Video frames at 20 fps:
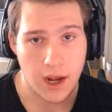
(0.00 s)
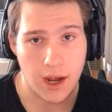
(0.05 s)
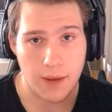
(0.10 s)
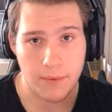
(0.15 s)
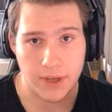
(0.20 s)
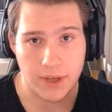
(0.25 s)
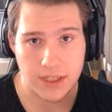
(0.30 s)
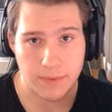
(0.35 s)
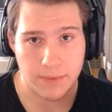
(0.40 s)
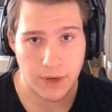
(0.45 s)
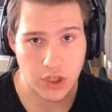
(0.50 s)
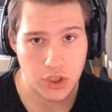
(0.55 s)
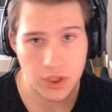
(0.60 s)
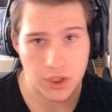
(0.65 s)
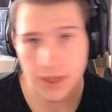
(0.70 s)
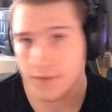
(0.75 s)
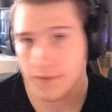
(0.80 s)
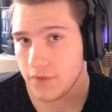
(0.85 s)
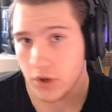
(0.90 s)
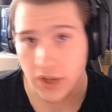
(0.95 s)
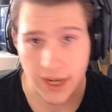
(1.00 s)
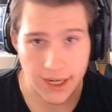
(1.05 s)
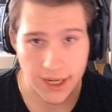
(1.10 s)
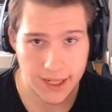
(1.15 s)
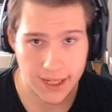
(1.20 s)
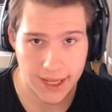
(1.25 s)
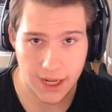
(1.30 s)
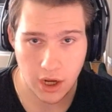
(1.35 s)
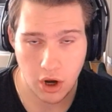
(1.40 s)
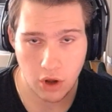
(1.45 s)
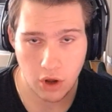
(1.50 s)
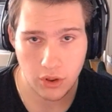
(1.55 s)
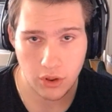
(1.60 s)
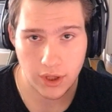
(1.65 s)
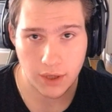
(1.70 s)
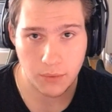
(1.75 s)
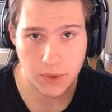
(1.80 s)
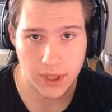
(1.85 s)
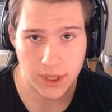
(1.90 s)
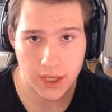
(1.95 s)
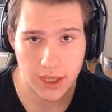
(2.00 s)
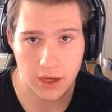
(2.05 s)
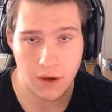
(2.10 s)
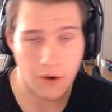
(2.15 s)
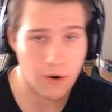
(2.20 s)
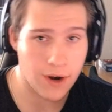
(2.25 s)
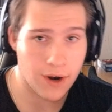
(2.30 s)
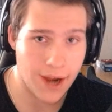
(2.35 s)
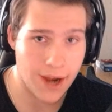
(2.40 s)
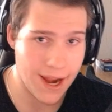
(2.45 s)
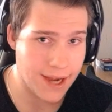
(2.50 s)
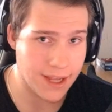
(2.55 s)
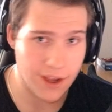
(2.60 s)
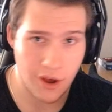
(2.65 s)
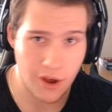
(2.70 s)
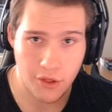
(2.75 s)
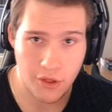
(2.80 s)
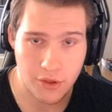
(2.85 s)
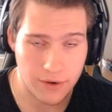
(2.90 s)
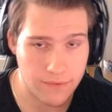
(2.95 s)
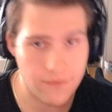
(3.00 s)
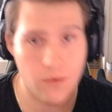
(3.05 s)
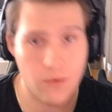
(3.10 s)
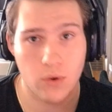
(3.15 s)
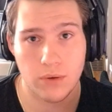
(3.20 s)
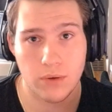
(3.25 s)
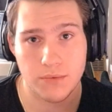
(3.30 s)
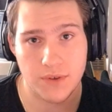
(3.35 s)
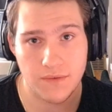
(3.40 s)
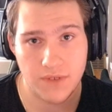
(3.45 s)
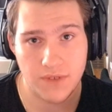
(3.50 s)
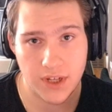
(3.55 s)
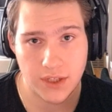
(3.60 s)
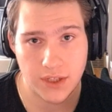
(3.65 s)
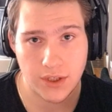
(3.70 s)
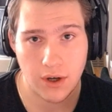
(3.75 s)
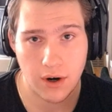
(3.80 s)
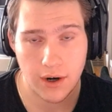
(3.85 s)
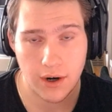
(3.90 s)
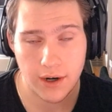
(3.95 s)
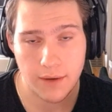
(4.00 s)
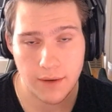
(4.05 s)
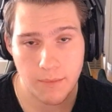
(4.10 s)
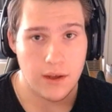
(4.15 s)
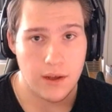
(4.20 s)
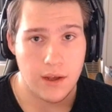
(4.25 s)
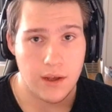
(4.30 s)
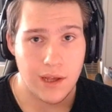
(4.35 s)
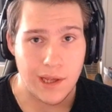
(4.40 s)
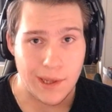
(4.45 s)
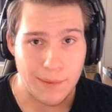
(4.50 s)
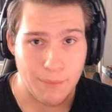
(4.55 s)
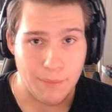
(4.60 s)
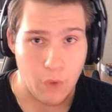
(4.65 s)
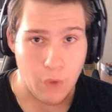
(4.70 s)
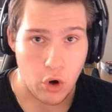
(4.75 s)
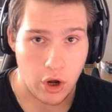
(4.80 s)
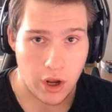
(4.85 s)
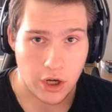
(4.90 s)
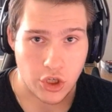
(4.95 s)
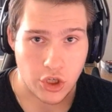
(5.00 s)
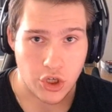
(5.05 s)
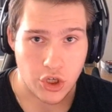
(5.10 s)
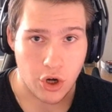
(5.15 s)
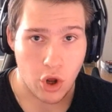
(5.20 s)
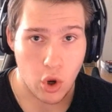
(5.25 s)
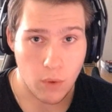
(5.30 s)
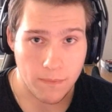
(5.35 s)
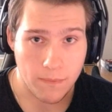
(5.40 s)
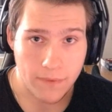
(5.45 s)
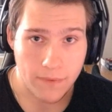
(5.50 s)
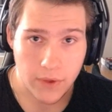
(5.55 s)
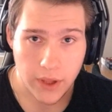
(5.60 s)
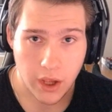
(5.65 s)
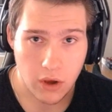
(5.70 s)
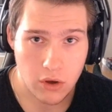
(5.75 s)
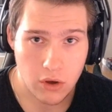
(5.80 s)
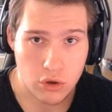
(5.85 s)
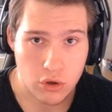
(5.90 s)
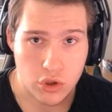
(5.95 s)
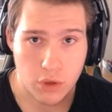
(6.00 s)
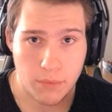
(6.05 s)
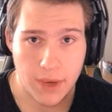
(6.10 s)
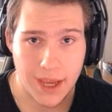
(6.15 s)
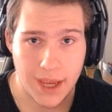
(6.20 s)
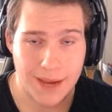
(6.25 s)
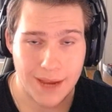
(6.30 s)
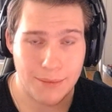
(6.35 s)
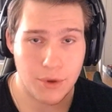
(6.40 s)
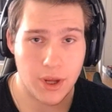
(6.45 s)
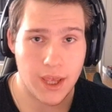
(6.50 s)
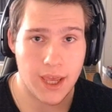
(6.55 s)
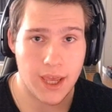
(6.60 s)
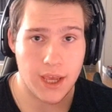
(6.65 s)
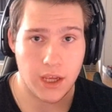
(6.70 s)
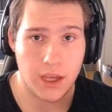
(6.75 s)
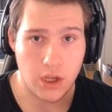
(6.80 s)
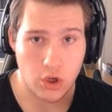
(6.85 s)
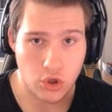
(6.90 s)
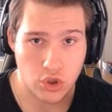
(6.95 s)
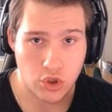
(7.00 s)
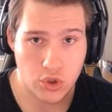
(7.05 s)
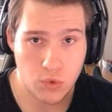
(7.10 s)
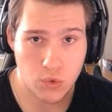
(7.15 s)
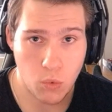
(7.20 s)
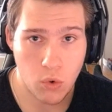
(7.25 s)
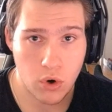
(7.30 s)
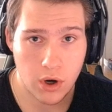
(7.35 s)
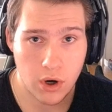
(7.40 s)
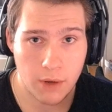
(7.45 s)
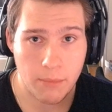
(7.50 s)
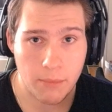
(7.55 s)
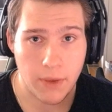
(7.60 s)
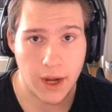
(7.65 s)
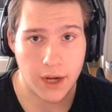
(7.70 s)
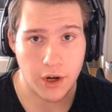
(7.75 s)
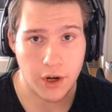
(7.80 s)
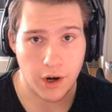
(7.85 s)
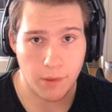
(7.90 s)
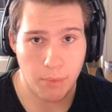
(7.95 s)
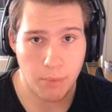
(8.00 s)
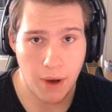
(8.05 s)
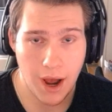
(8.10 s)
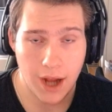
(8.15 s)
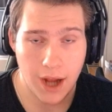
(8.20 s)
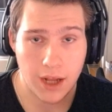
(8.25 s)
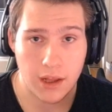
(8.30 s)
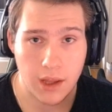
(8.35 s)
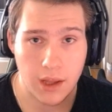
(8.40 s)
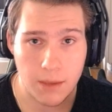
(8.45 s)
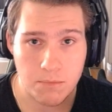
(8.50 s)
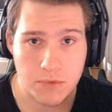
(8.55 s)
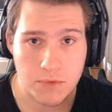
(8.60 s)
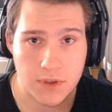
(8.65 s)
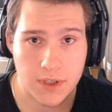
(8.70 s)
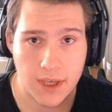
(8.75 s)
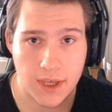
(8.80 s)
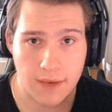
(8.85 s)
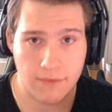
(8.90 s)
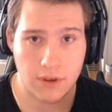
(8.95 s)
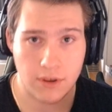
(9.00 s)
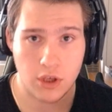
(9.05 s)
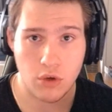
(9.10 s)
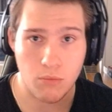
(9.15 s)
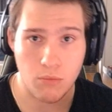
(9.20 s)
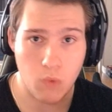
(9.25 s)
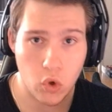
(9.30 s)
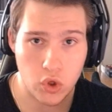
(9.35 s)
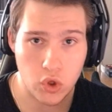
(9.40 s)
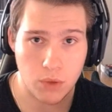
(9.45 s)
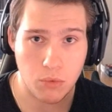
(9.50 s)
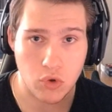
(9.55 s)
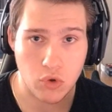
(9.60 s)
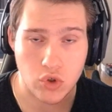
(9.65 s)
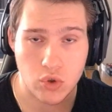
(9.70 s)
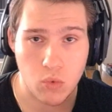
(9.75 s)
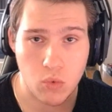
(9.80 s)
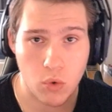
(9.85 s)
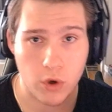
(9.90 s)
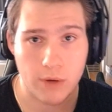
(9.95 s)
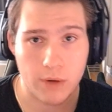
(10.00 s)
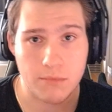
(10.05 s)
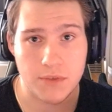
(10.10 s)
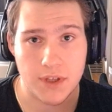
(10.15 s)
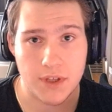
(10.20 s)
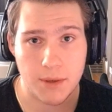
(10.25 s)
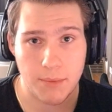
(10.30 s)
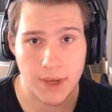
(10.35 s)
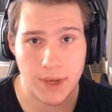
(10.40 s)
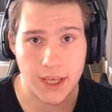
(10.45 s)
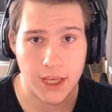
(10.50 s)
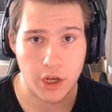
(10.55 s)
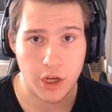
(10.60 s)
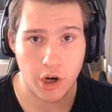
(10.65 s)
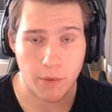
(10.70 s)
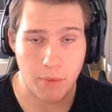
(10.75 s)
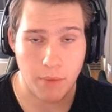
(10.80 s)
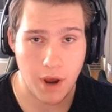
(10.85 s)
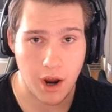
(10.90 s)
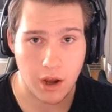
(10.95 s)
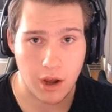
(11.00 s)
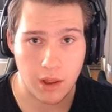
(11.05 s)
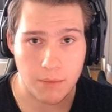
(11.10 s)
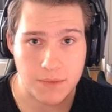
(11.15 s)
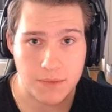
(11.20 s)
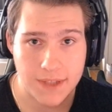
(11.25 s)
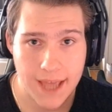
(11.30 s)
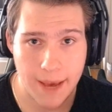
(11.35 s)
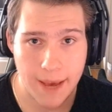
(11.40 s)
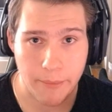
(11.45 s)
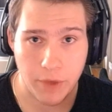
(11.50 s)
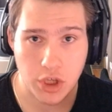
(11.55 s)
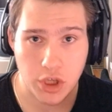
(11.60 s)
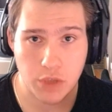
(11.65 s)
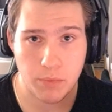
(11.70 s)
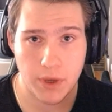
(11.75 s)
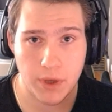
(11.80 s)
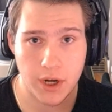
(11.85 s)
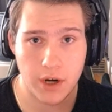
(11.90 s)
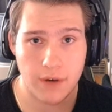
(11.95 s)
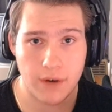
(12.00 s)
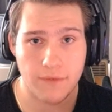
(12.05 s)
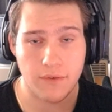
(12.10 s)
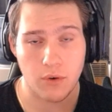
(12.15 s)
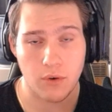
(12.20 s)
especially if you didn't get Calling Wing or any other forms of discard. MODOK should hopefully also be able to hit your Swarm and your Apocalypse, giving you multiple Swarms and making your Apocalypse that much bigger for